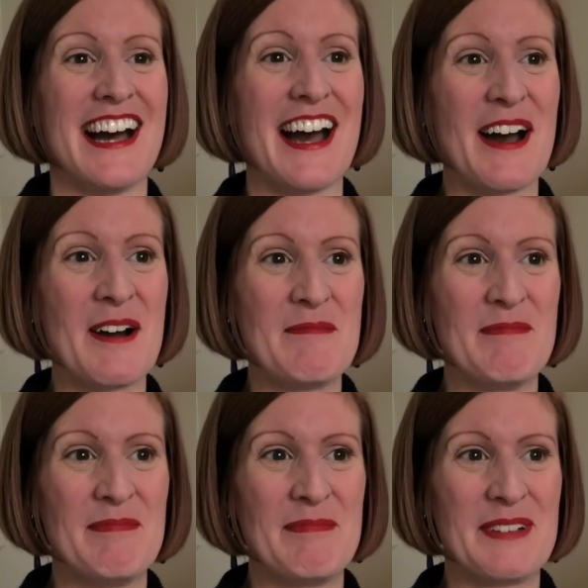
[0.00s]

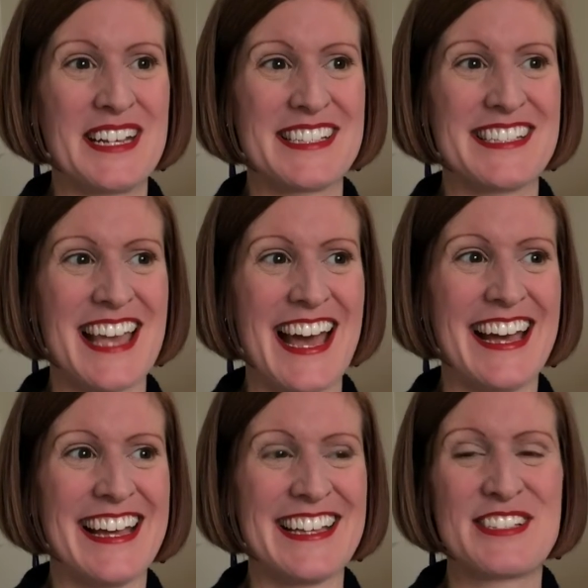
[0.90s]
But
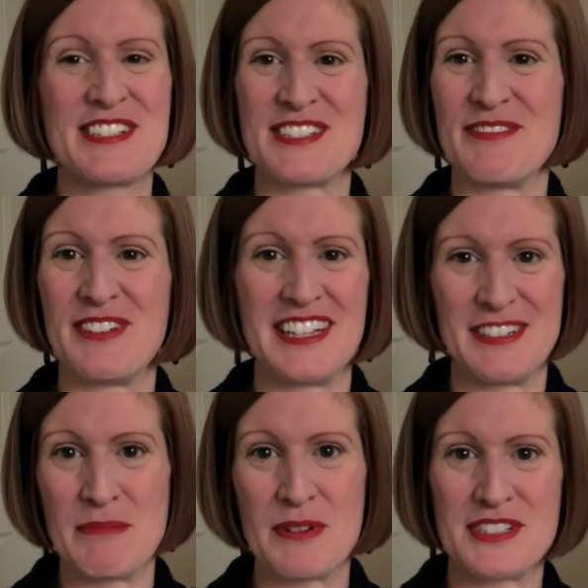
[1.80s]
it's just a fun
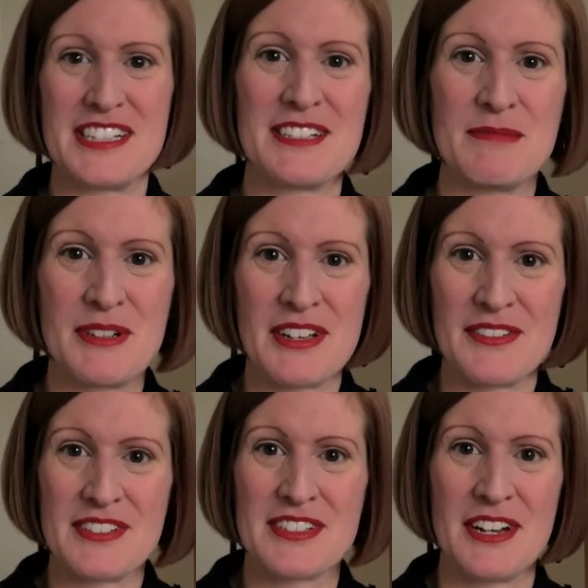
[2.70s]
little project I'm doing
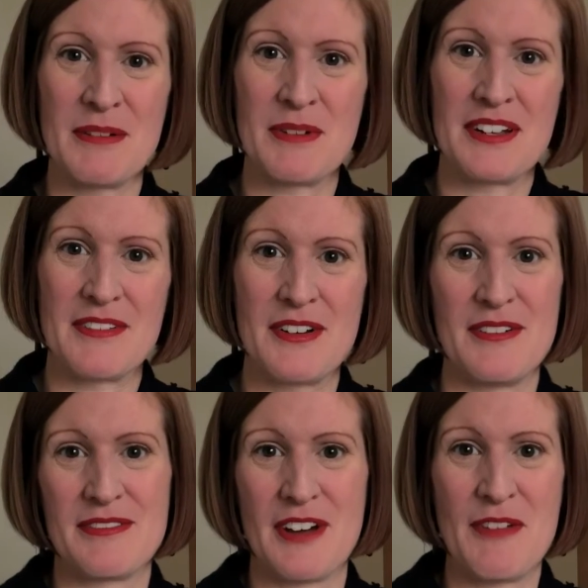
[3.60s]
on the side when I've
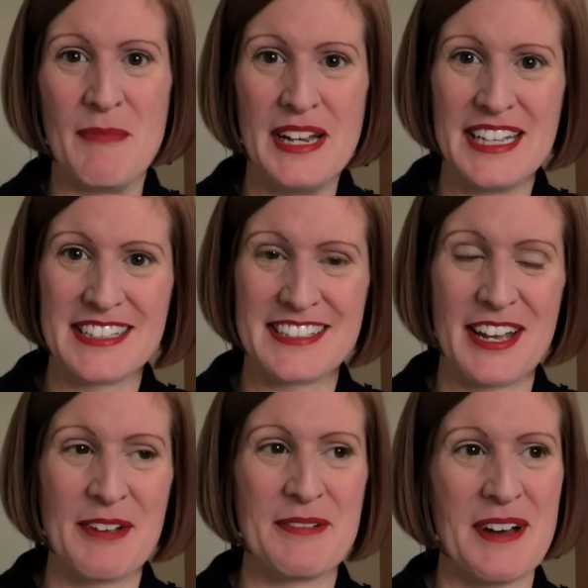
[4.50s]
got 5 minutes.
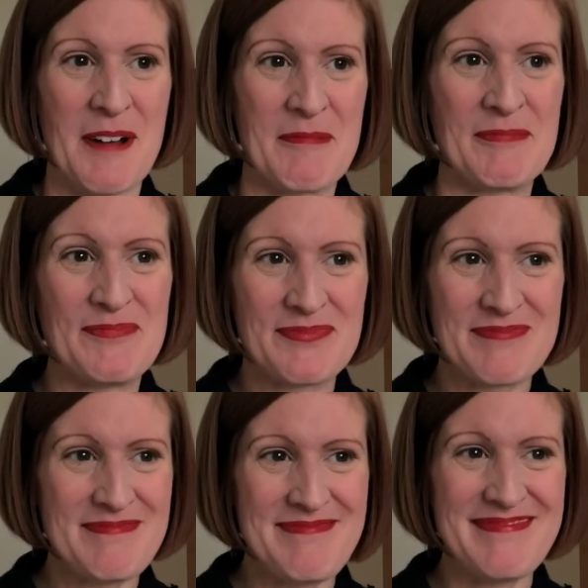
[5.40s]
So
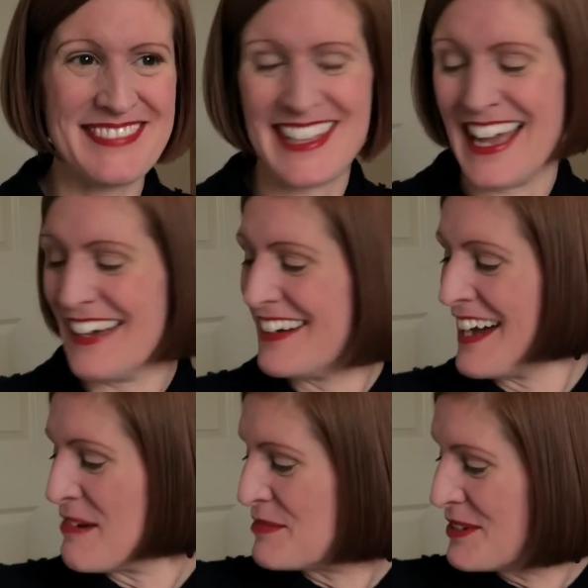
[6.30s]
yeah,
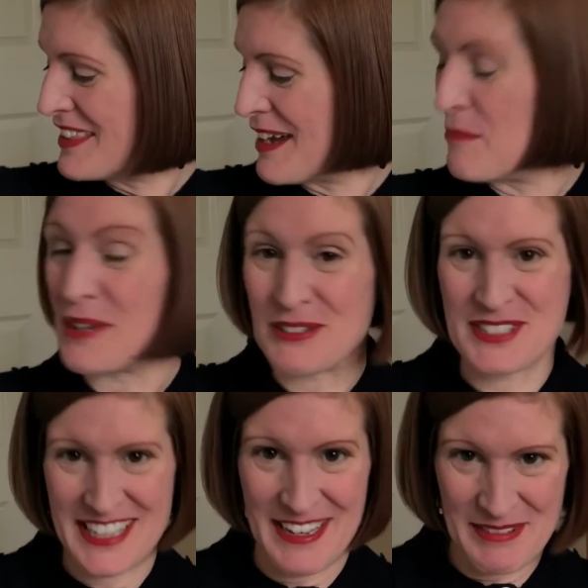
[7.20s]
I am doing that, but you'll
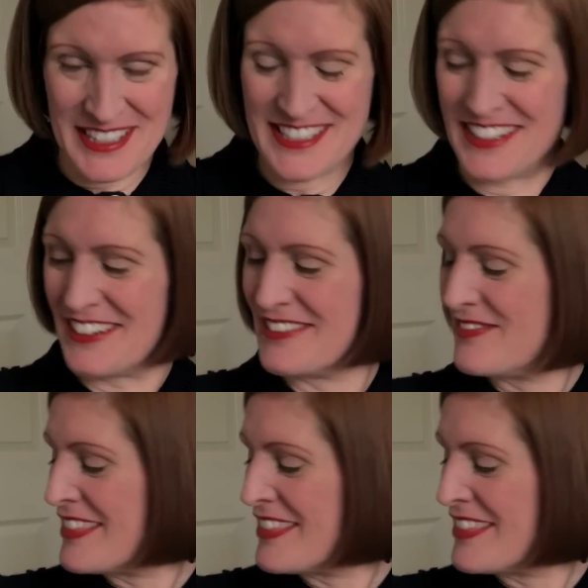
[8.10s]
see it when it's done.